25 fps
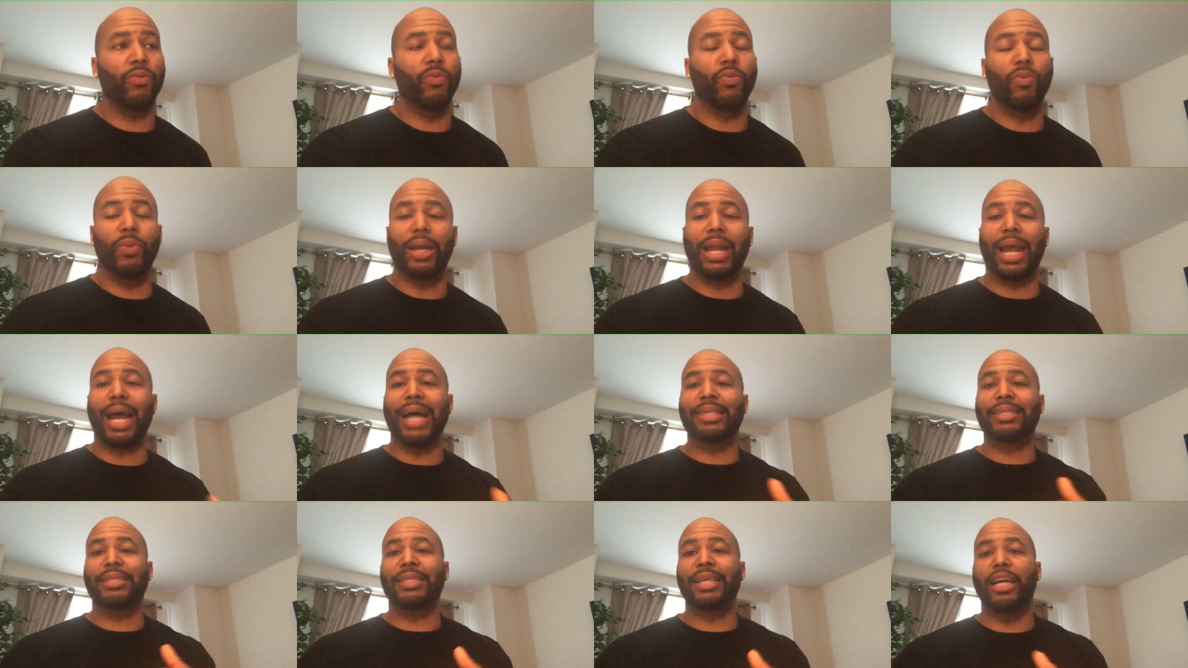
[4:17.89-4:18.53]
When
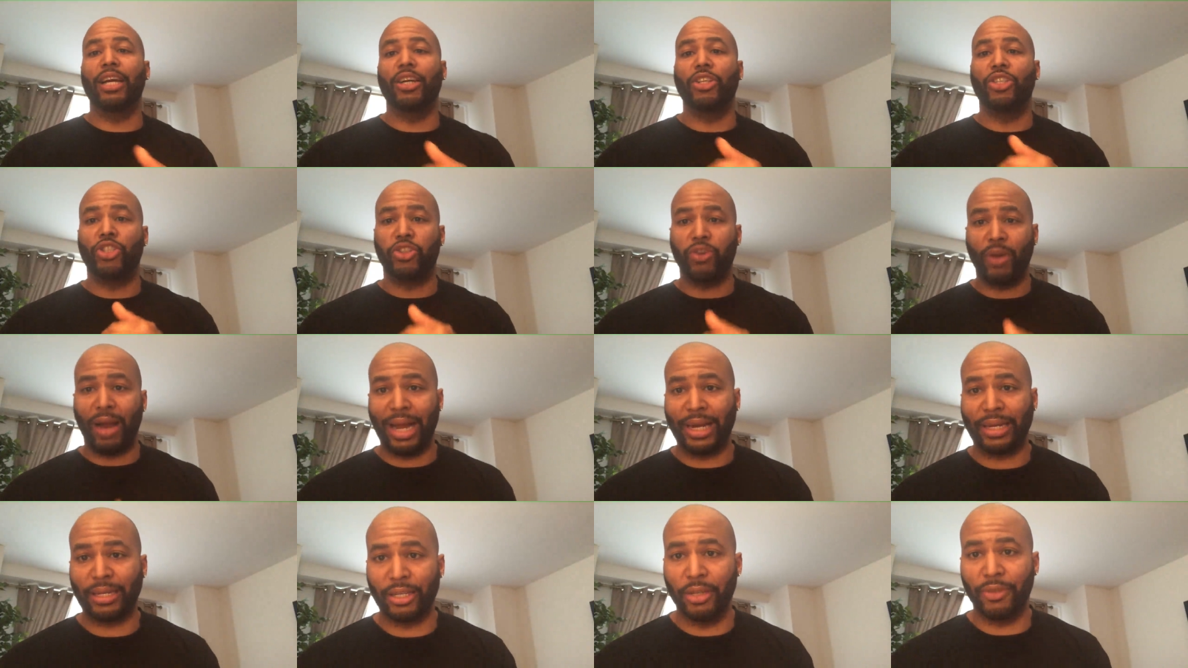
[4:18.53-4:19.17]
I say
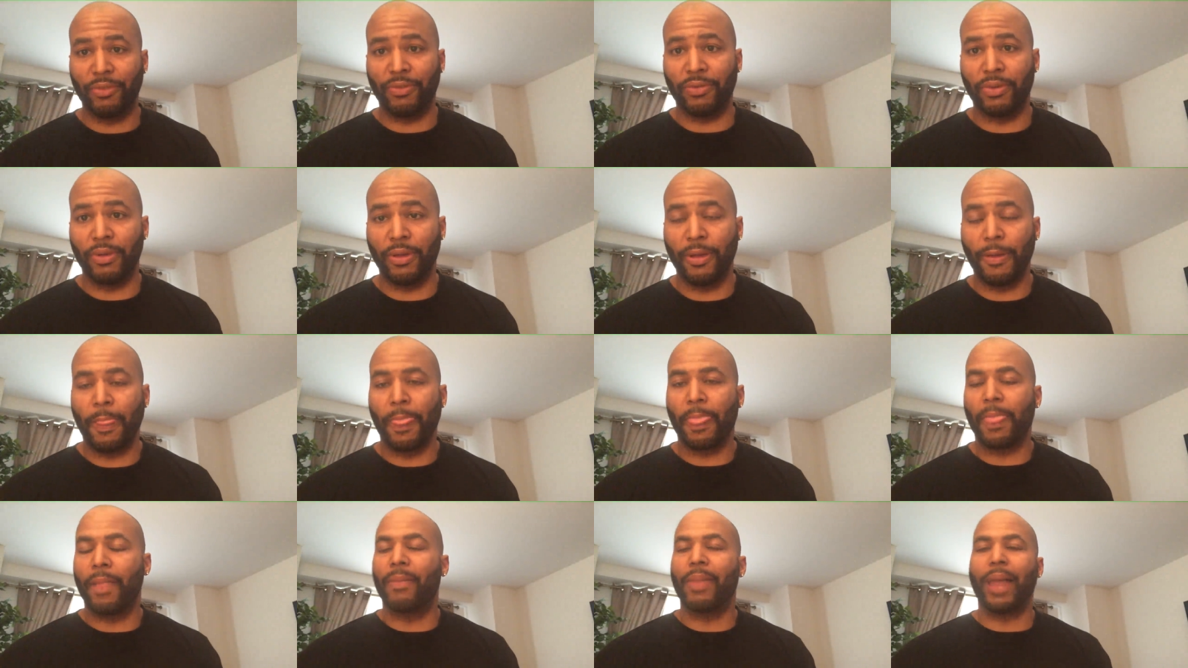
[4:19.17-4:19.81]
attractive,
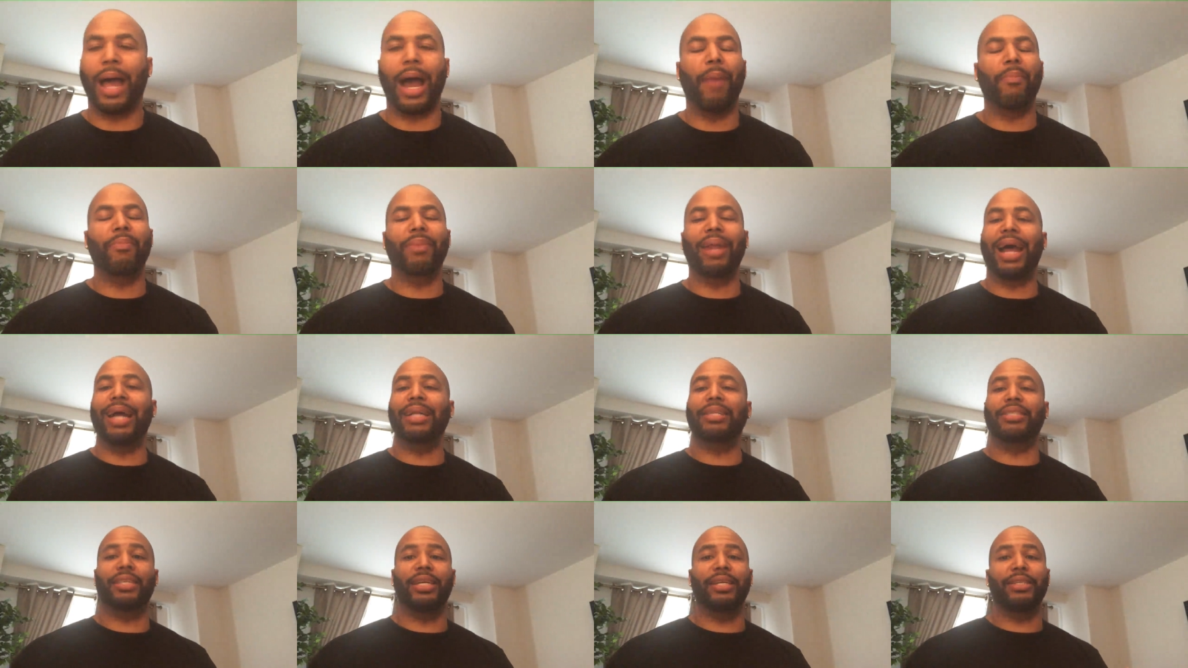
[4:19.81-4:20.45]
I'm
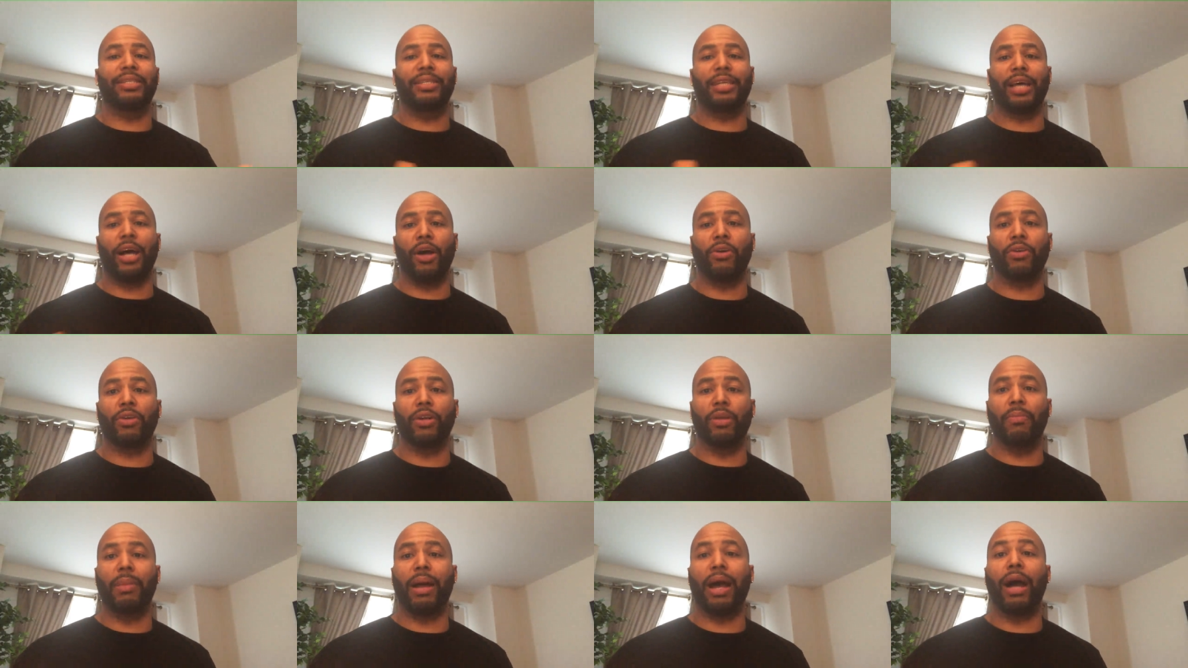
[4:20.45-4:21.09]
not just
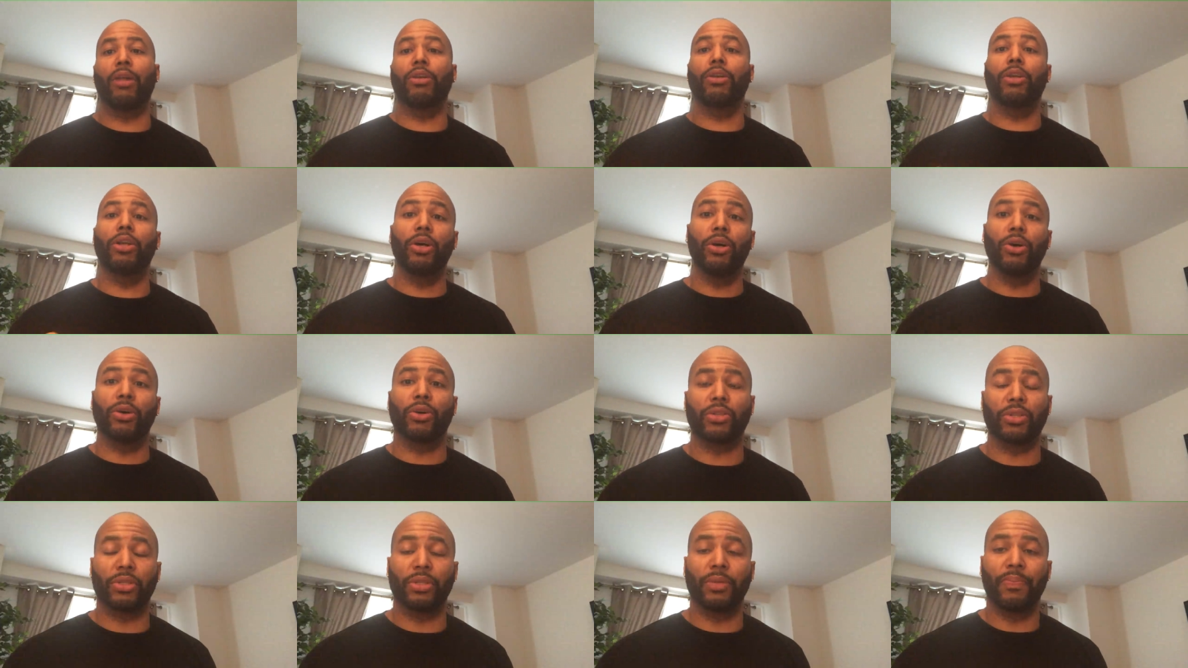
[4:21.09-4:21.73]
talking about
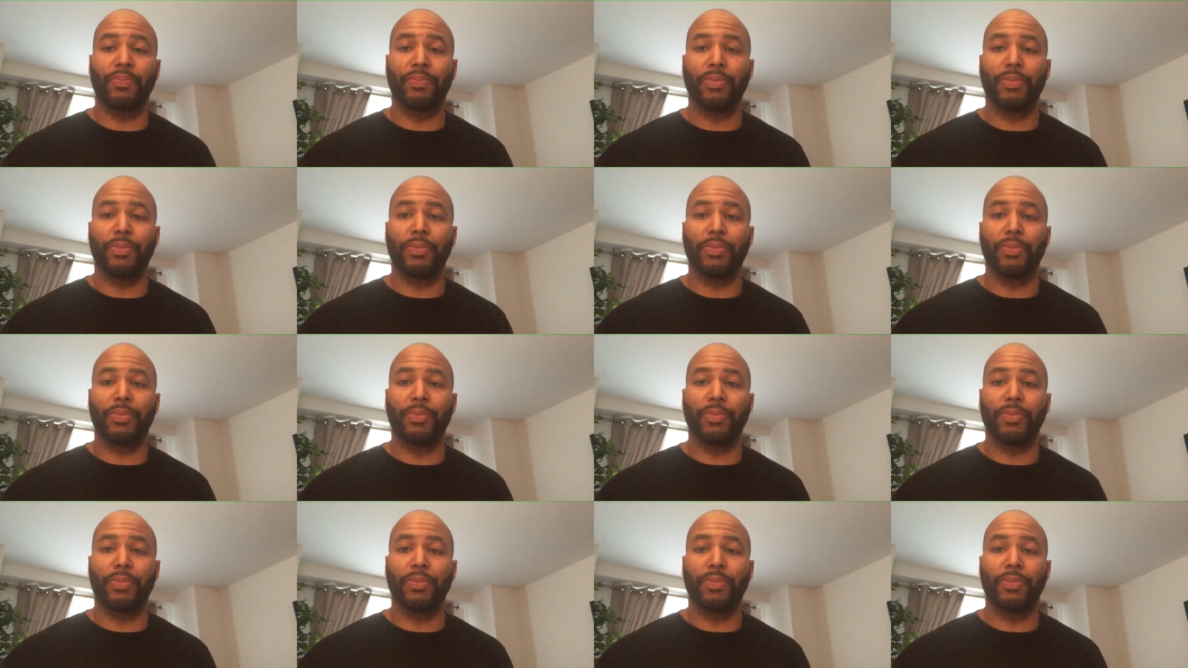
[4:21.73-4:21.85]
looks.